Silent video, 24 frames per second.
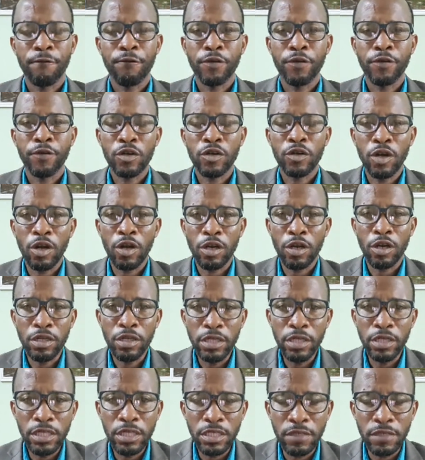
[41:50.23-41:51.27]
for our
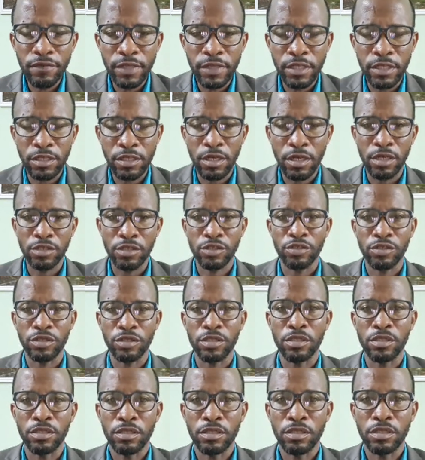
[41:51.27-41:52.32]
leaders of this country
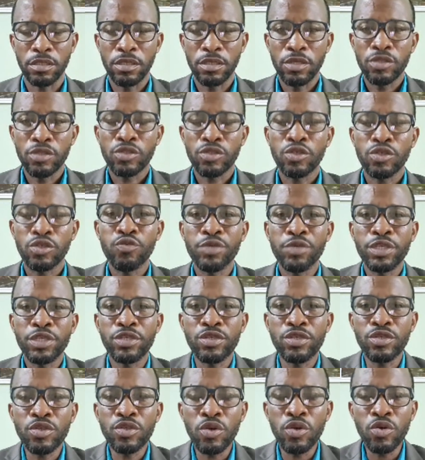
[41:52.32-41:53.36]
to
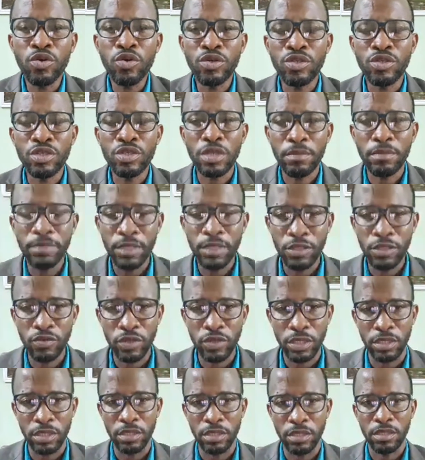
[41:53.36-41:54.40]
restore some
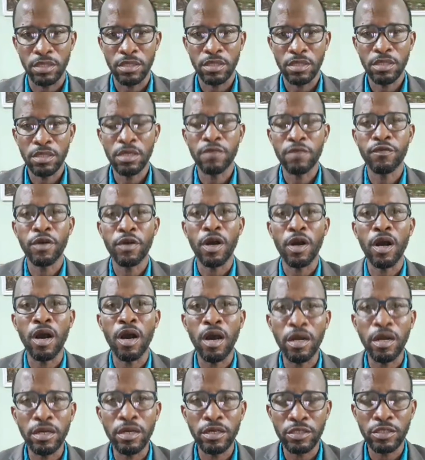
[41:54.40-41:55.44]
degree of
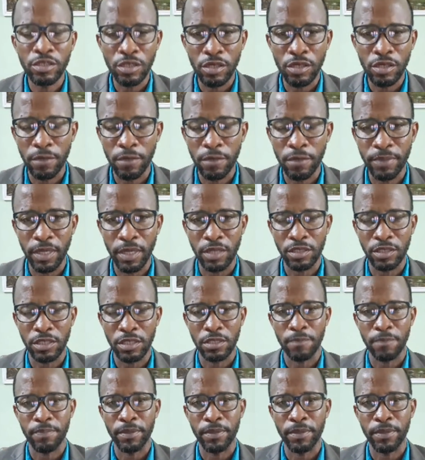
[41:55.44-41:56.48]
honor to us as a
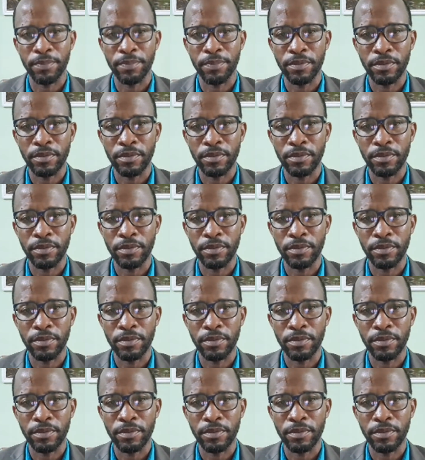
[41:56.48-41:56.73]
people?